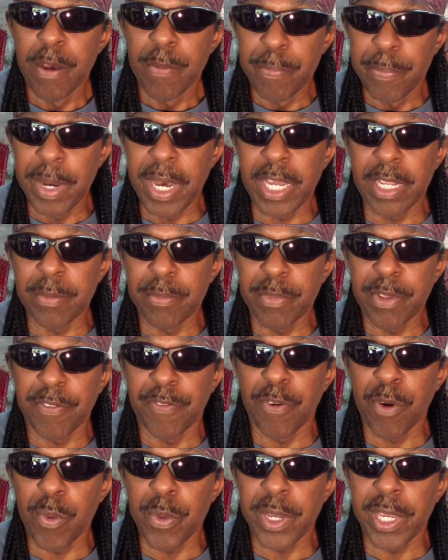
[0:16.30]
But
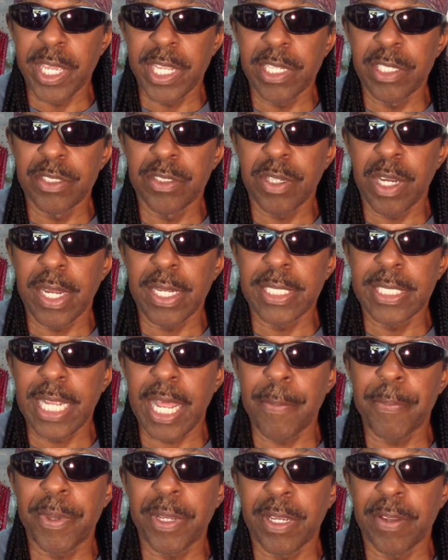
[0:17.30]
before we get into our
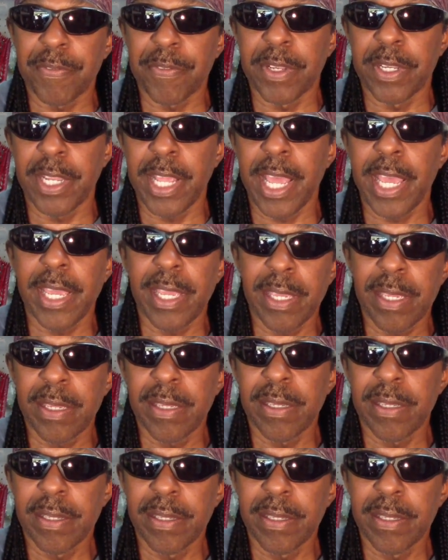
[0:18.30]
topic of the day,